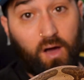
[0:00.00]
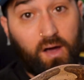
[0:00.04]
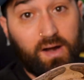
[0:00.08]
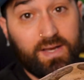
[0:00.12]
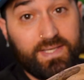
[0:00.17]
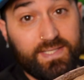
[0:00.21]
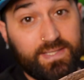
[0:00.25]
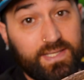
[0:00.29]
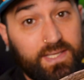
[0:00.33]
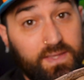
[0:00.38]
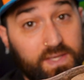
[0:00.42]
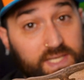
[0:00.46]

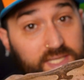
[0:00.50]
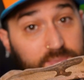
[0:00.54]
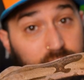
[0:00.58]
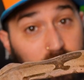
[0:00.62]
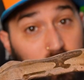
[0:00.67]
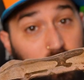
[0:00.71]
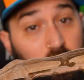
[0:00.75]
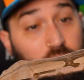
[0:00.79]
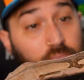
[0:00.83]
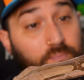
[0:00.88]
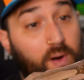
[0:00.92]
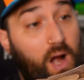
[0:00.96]
honestly, this
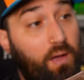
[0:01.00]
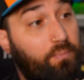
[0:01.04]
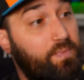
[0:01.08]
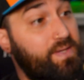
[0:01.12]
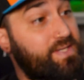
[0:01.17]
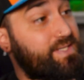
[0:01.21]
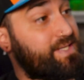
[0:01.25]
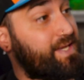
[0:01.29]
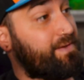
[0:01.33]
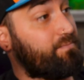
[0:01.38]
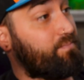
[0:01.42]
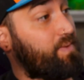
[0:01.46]
move probably
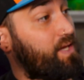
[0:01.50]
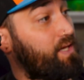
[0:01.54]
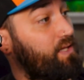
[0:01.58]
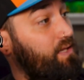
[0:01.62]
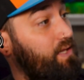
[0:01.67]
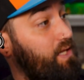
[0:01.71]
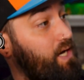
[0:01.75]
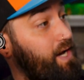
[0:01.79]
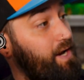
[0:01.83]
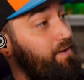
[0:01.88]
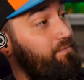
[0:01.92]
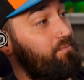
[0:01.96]
saved me a
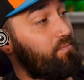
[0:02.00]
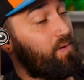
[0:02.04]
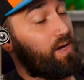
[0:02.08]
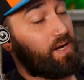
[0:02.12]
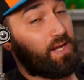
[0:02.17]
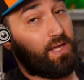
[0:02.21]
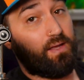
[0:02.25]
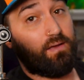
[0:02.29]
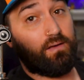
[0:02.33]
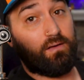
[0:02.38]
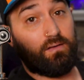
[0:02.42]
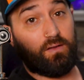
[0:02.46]
lot of
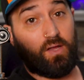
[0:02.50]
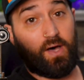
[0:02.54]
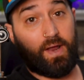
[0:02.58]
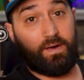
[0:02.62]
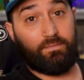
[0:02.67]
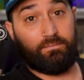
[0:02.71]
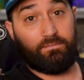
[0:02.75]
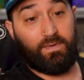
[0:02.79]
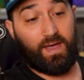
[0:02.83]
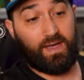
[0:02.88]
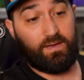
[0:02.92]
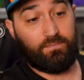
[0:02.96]
money, a lot
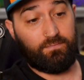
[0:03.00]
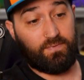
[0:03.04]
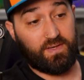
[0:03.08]
of vet